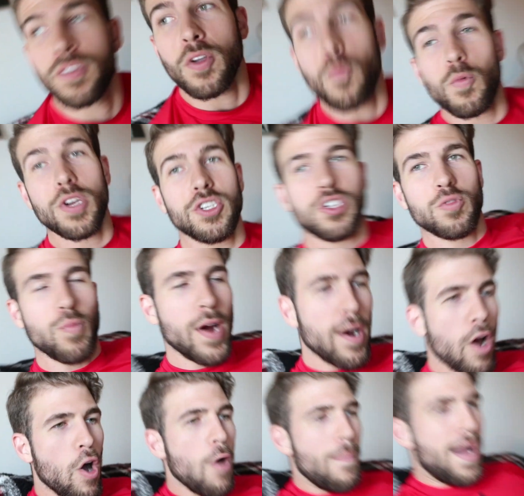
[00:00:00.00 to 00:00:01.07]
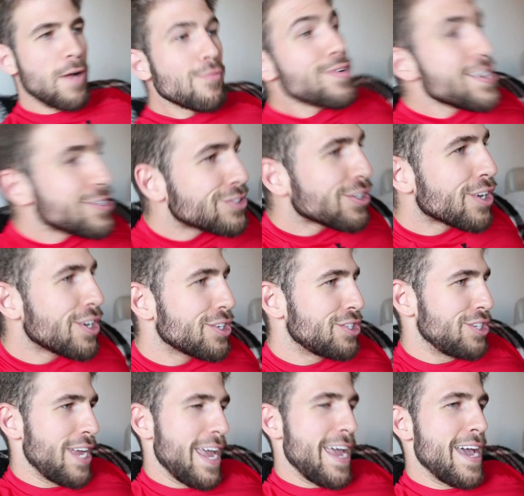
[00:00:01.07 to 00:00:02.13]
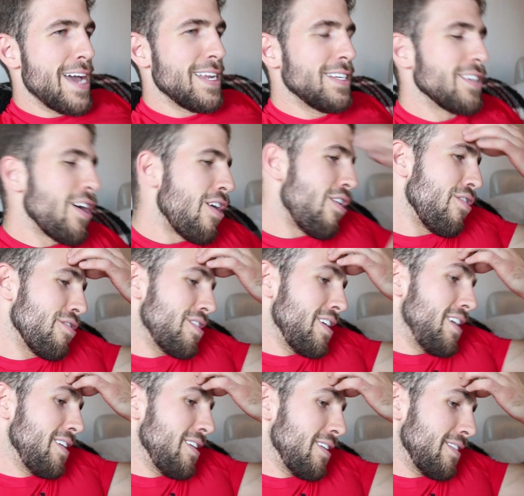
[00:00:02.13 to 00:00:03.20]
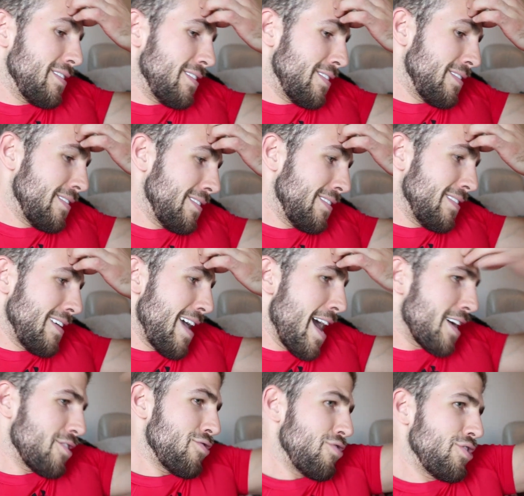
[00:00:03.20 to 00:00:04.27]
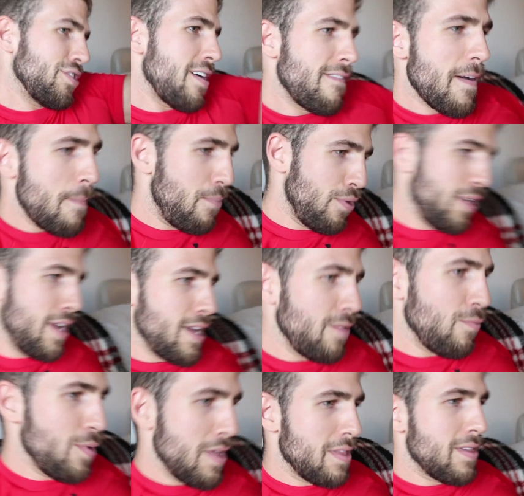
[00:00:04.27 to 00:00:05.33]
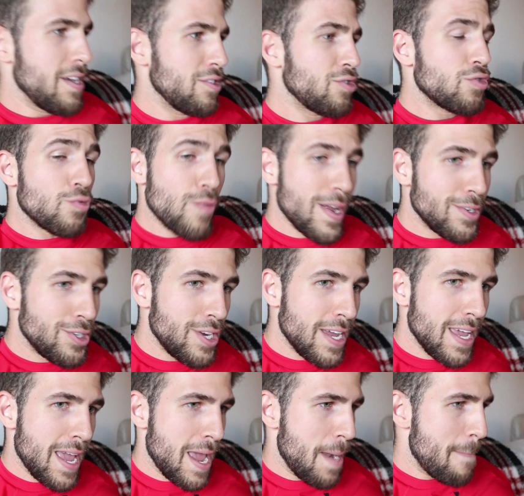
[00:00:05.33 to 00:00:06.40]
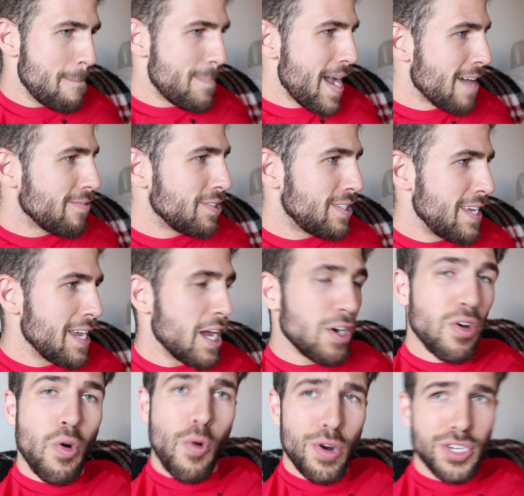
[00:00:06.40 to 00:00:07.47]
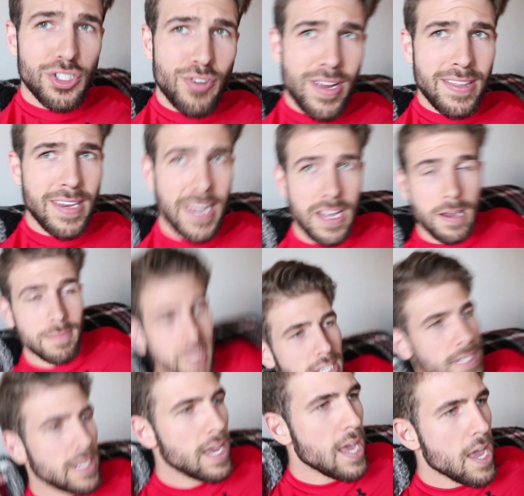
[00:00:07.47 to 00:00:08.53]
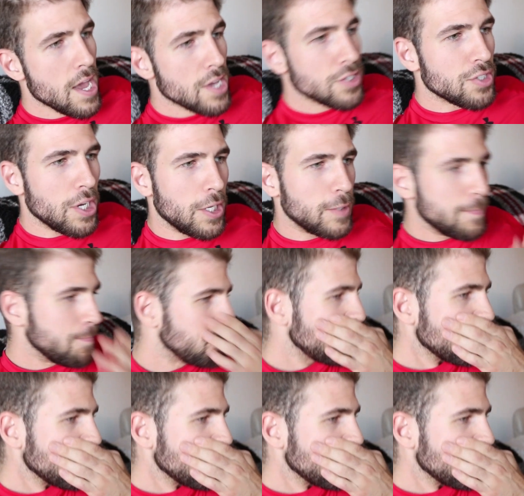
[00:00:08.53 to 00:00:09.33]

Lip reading: which is where all my research and all the extra stuff I put in with stretching and balancing and core strengthening comes in. So